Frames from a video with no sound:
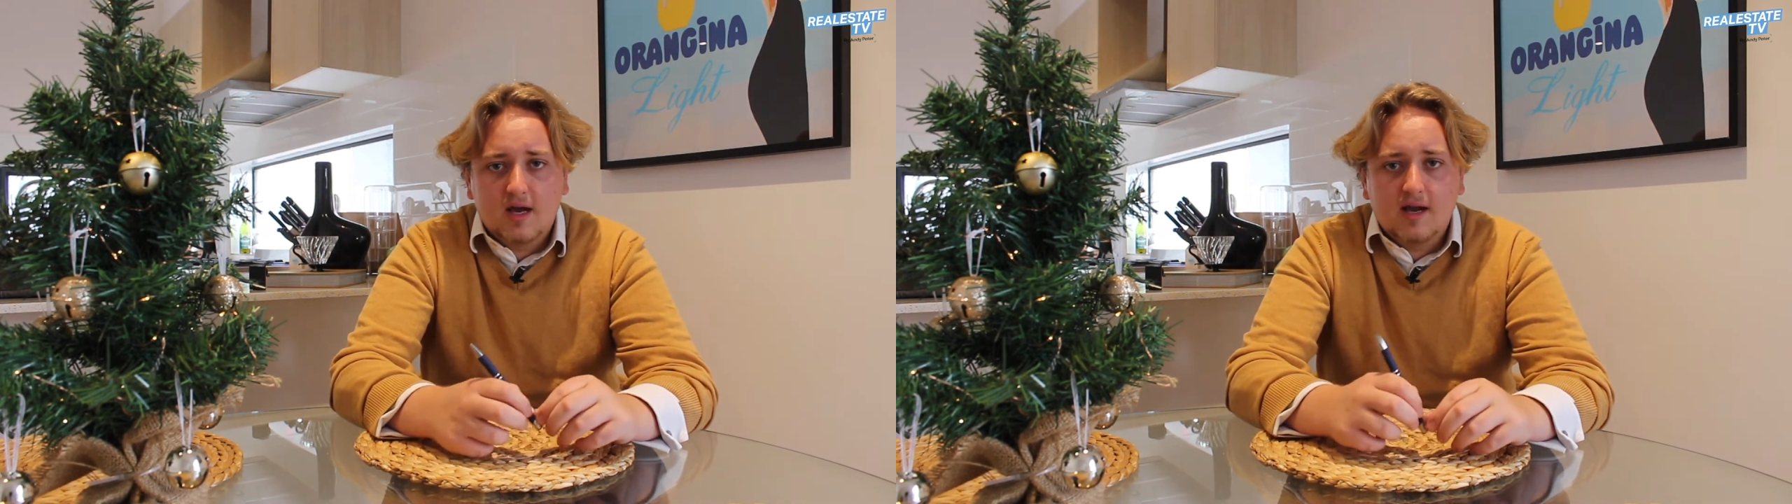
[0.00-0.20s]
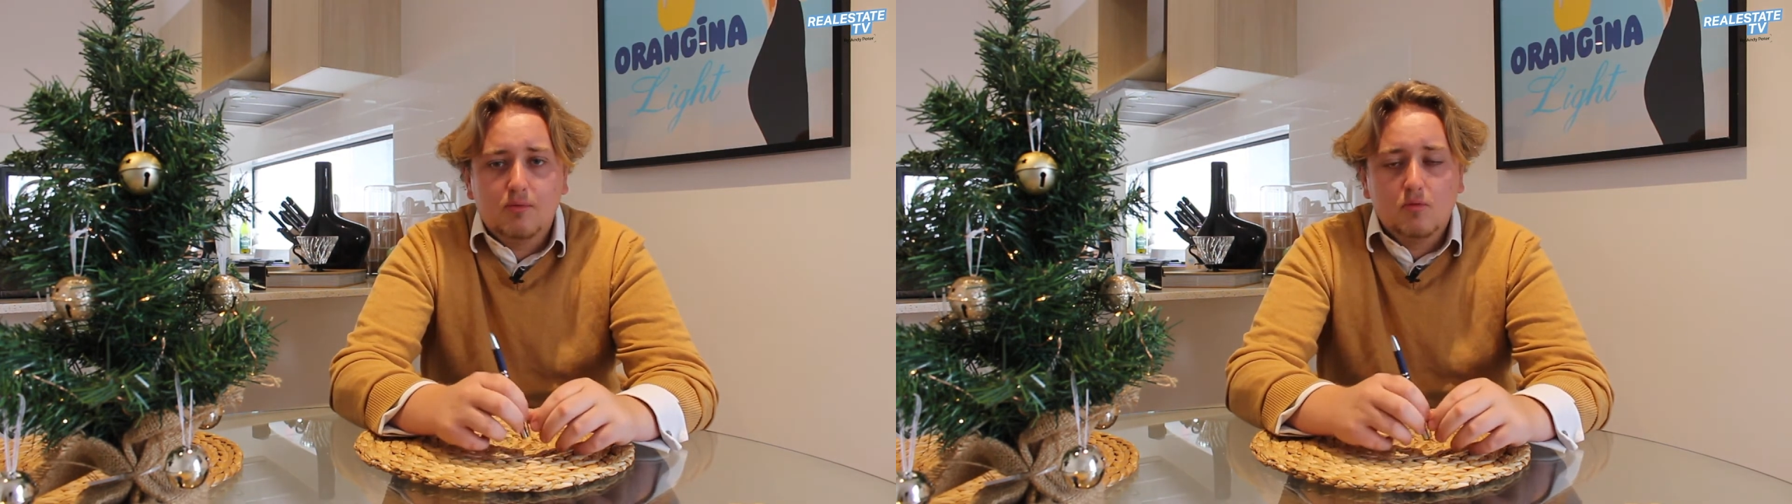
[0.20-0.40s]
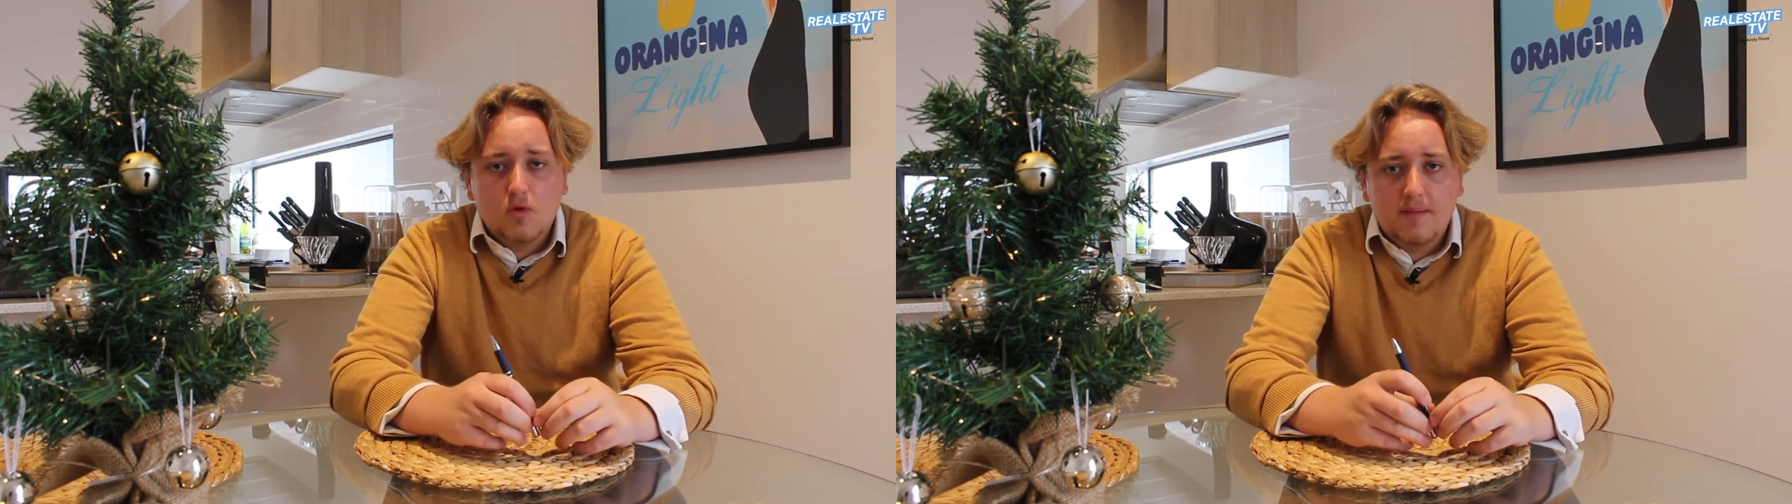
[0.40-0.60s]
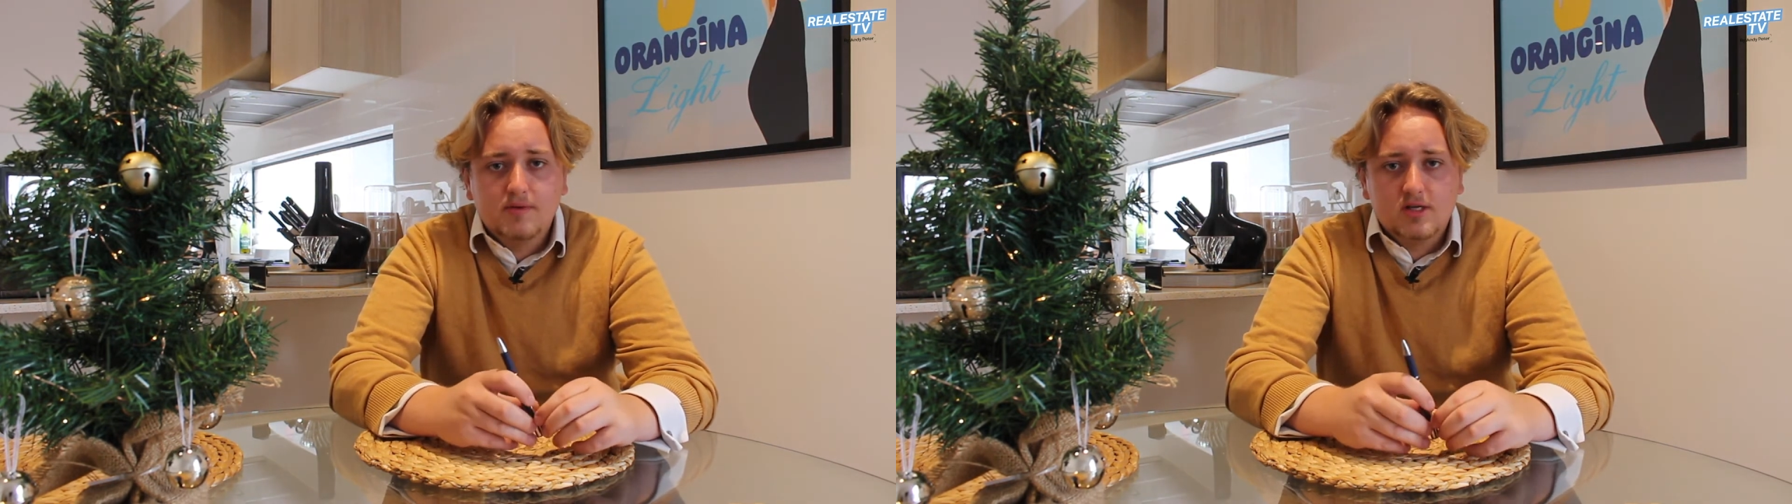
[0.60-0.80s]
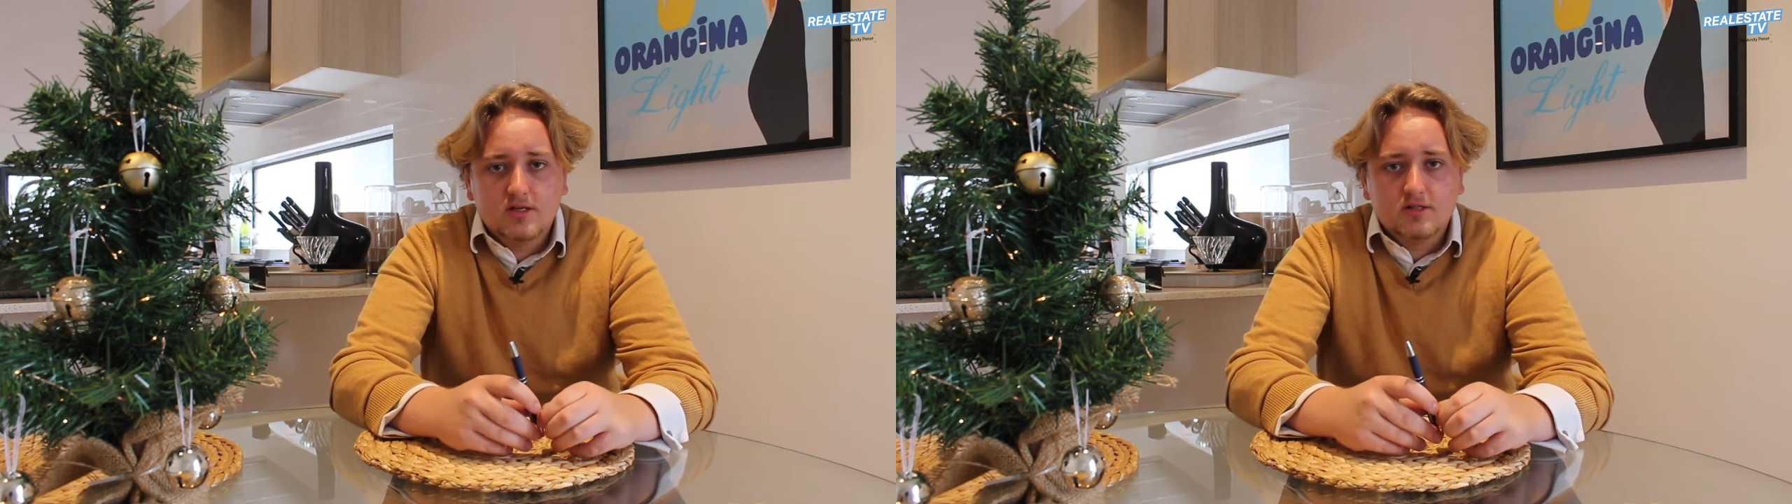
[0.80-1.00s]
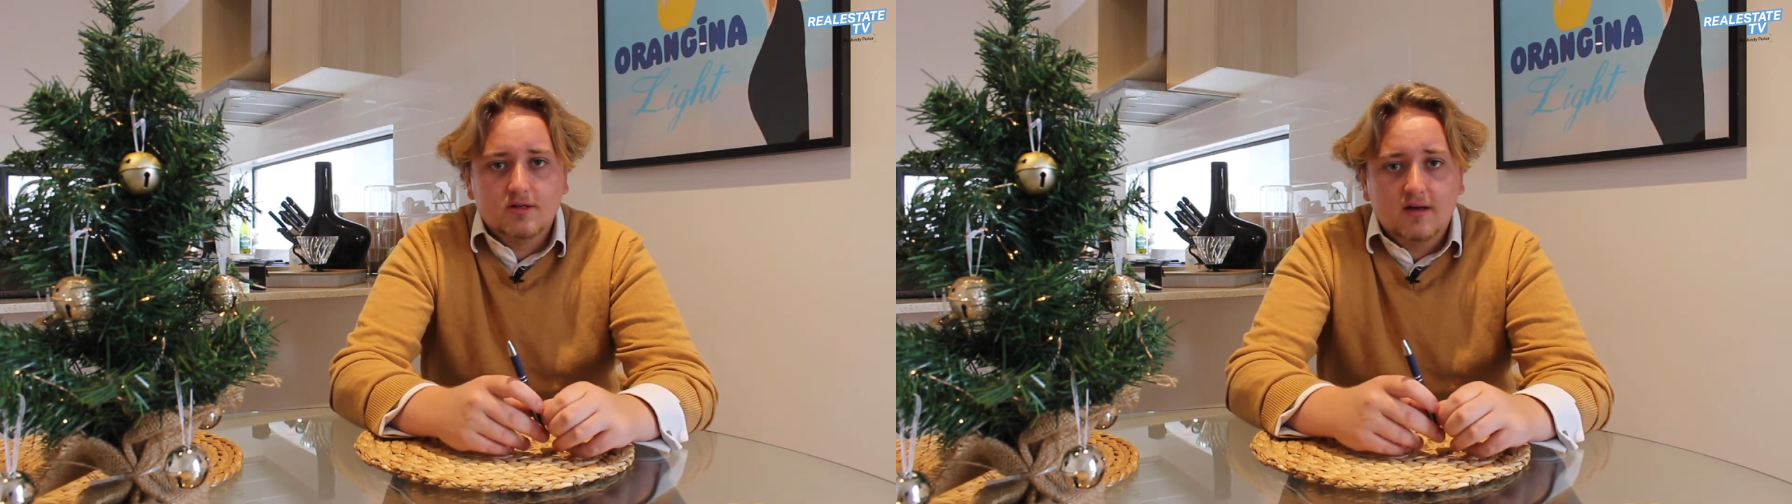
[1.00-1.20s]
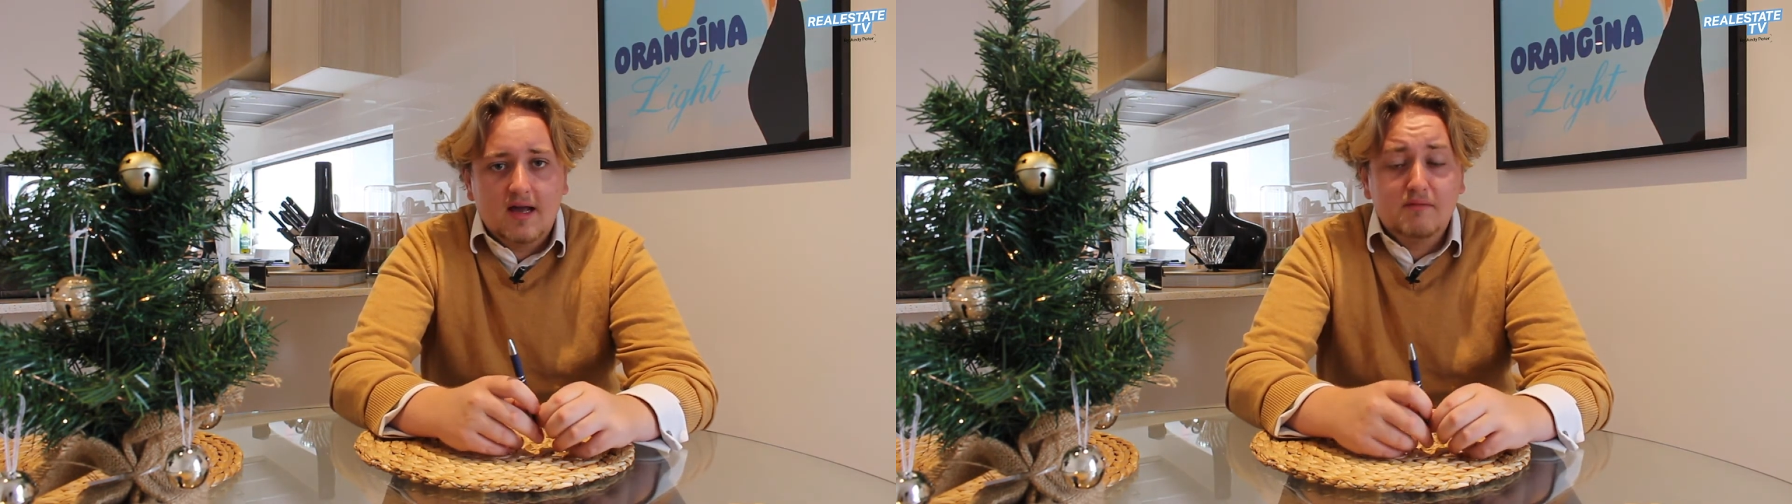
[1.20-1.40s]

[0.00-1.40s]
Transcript: a couple more episodes on,